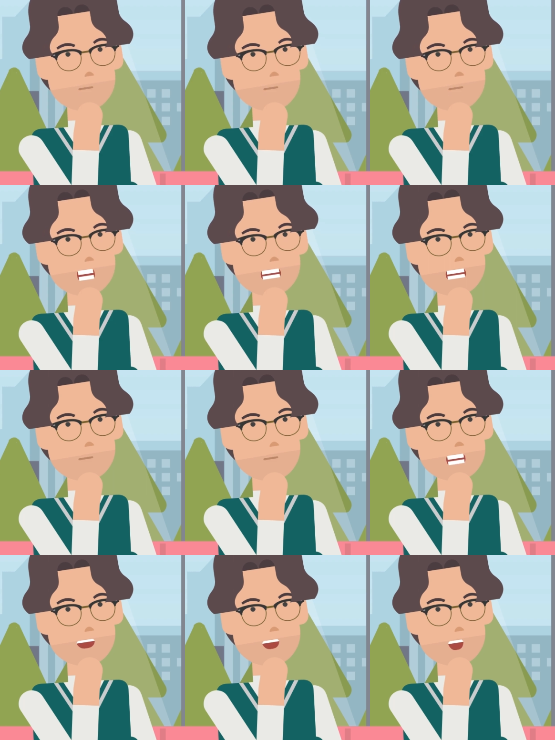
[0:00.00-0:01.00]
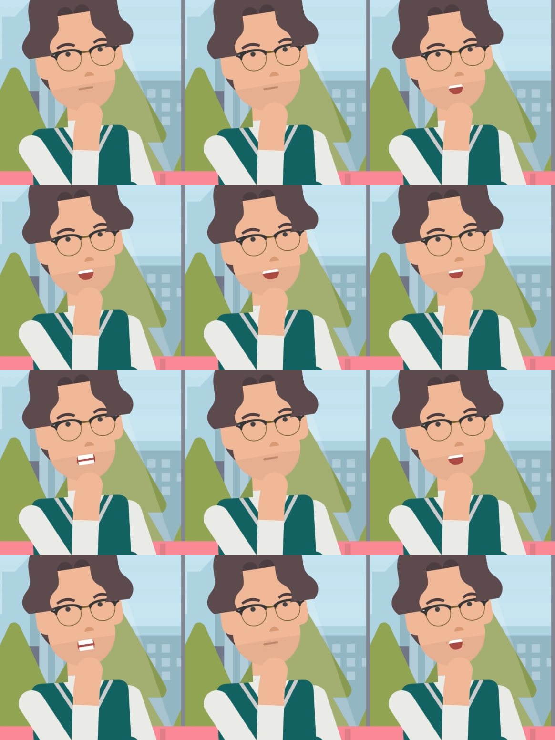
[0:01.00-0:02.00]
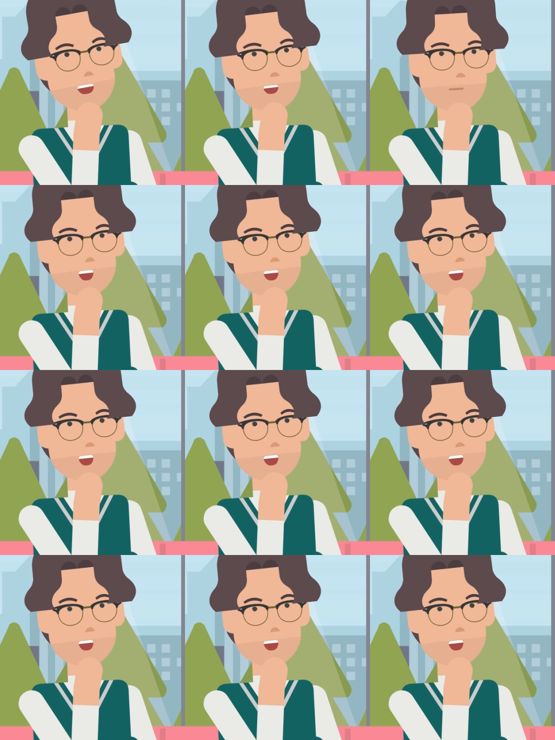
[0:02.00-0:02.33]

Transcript: smart contract generation at